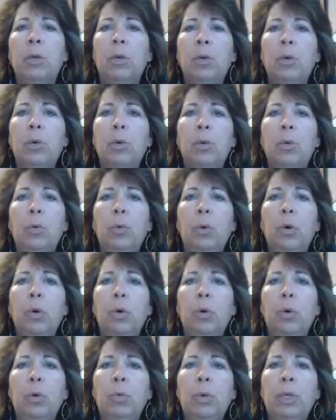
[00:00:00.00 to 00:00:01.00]
who
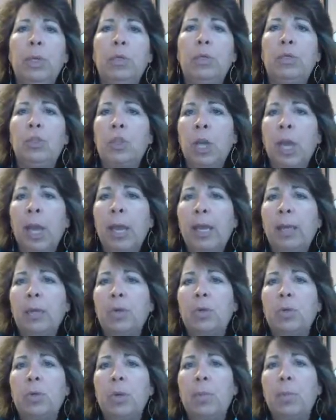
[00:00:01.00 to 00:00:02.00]
we
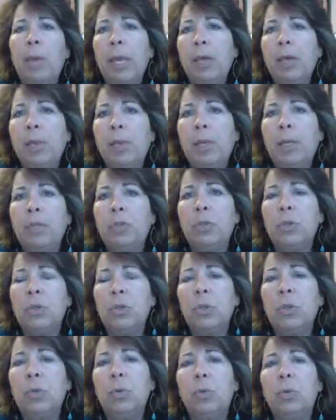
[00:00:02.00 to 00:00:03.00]
change, we make things
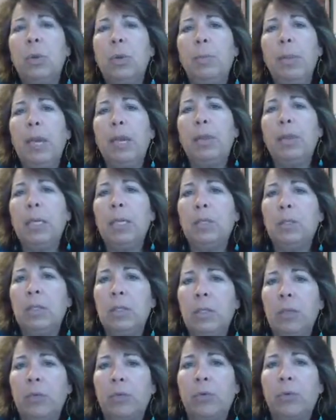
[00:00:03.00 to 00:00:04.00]
new, we make
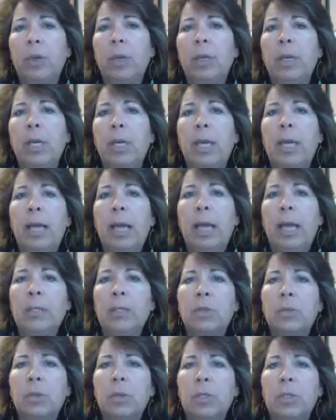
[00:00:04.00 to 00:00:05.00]
things different
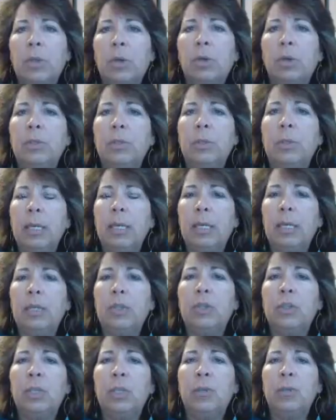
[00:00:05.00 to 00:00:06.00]
as a result of the
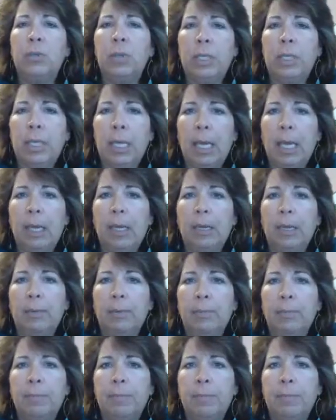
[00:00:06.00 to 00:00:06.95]
initiative we take.